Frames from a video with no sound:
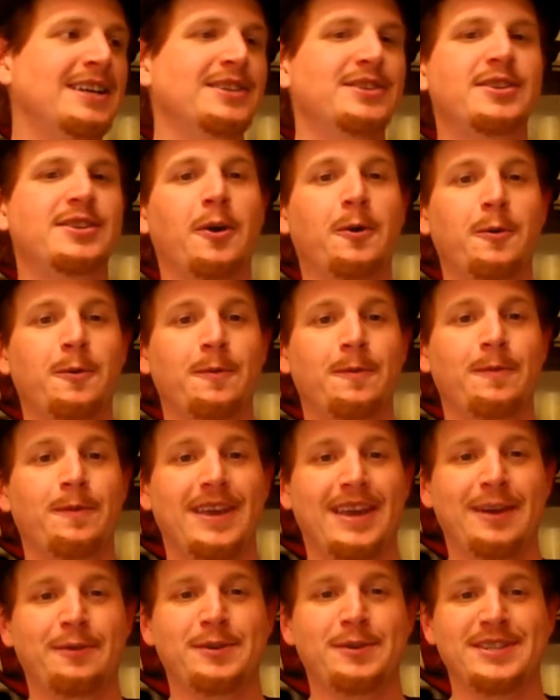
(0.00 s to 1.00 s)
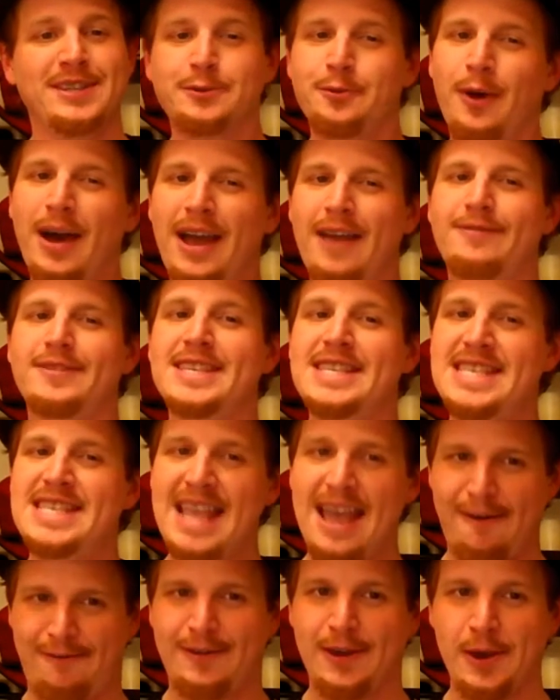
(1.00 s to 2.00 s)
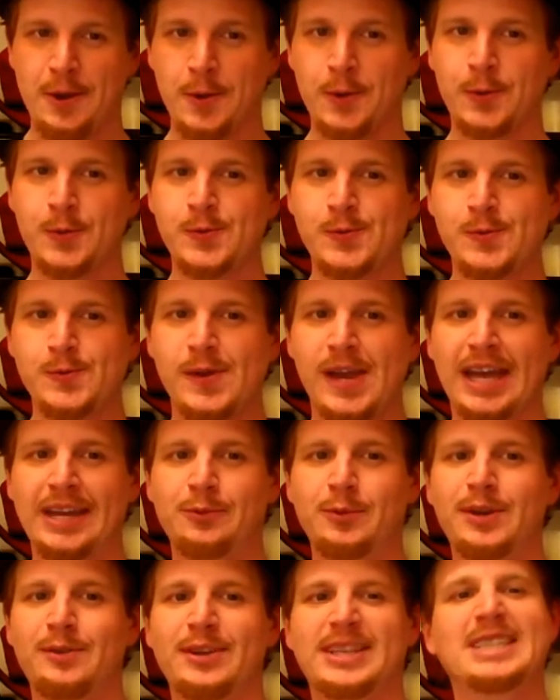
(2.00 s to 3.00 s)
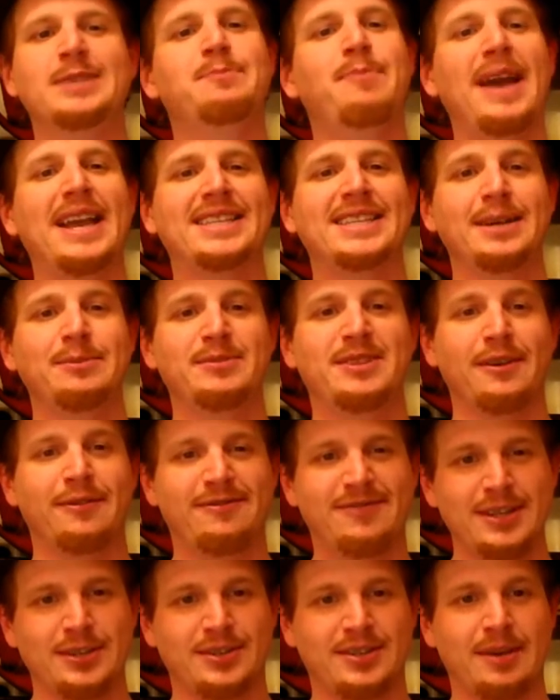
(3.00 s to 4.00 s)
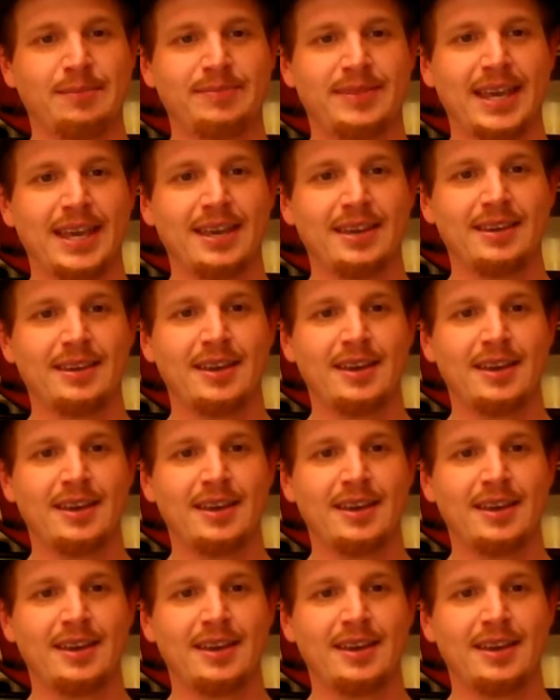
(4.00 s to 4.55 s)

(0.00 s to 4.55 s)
So it was his wife's nephew, and we expect him to feel something.